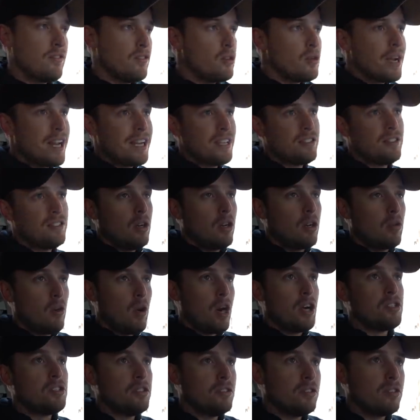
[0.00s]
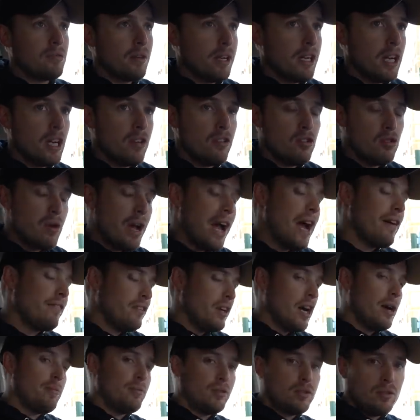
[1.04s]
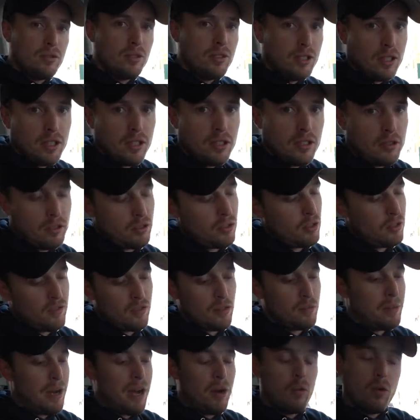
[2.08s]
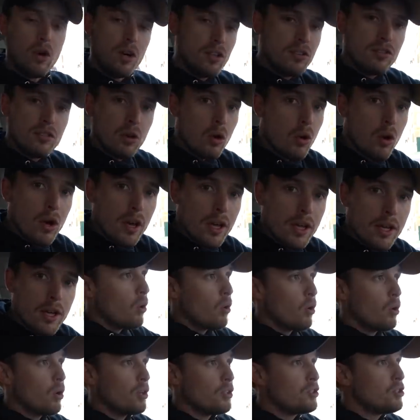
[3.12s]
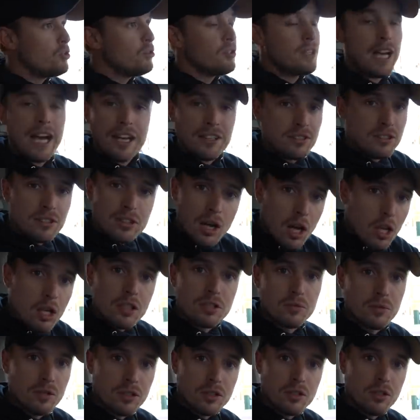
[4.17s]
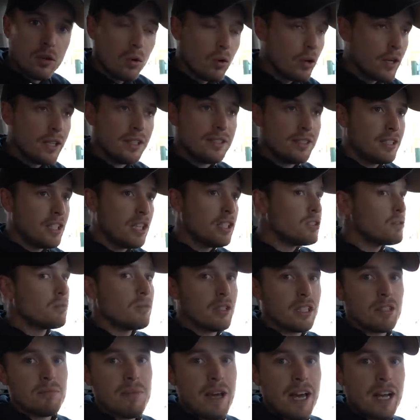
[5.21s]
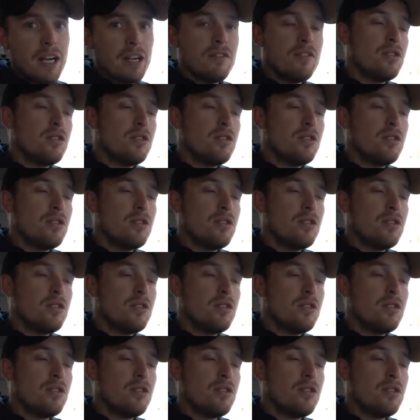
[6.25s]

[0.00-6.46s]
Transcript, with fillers: If you guys are watching this right now and you have the opportunity to either buy one toy or $2,000 worth of toys, it doesn't really matter.